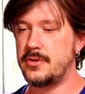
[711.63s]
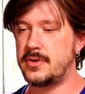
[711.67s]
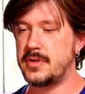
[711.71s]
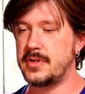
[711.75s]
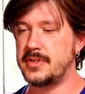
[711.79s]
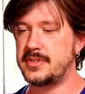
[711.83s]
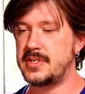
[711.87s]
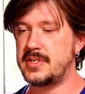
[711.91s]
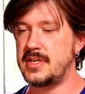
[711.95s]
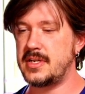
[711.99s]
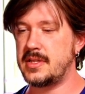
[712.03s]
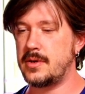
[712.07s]
can
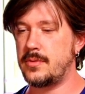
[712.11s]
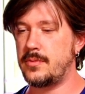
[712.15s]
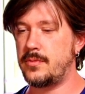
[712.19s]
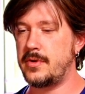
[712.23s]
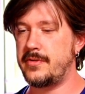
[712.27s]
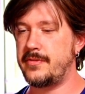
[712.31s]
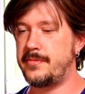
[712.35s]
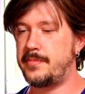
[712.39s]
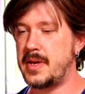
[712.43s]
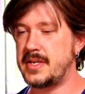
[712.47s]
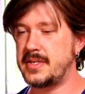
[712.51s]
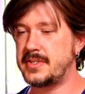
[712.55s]
see that
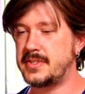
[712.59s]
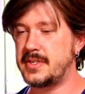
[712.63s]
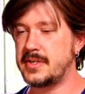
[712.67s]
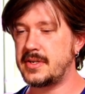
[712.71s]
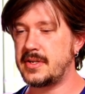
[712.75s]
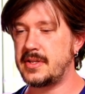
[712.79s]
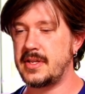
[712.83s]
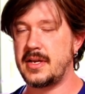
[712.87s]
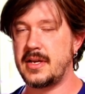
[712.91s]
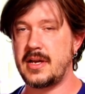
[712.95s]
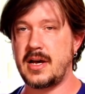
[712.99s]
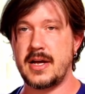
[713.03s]
we've
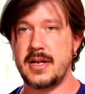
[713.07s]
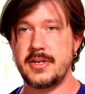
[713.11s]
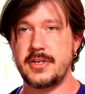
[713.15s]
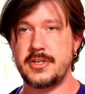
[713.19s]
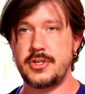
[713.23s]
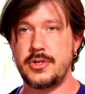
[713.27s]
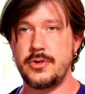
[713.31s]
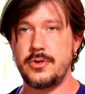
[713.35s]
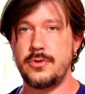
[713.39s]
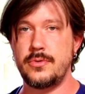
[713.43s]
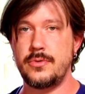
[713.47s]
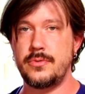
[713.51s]
basically got
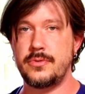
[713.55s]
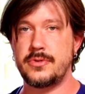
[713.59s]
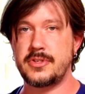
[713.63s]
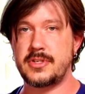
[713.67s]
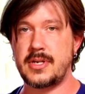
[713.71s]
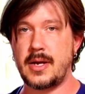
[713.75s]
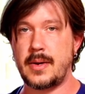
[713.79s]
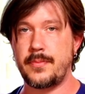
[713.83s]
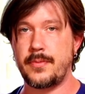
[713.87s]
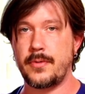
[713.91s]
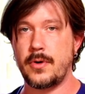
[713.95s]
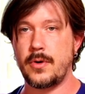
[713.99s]
two
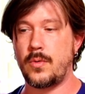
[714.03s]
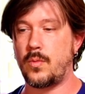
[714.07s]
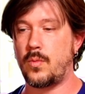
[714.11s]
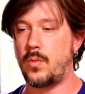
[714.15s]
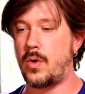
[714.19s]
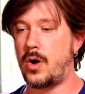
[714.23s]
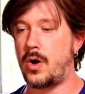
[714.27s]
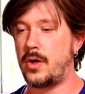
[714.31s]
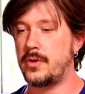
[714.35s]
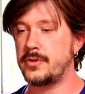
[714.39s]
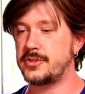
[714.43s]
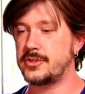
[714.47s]
separate
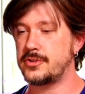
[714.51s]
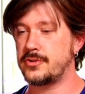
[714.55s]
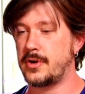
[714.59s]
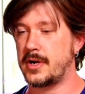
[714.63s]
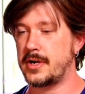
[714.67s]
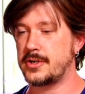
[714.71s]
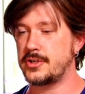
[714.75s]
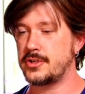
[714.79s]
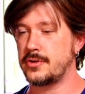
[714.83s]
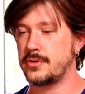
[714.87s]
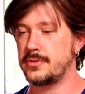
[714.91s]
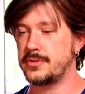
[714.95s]
wall
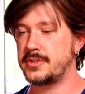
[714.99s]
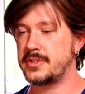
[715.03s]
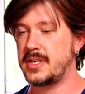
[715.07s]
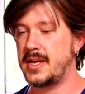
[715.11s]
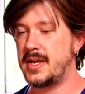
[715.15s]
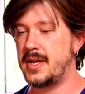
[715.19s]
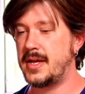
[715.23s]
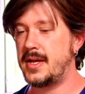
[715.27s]
structures,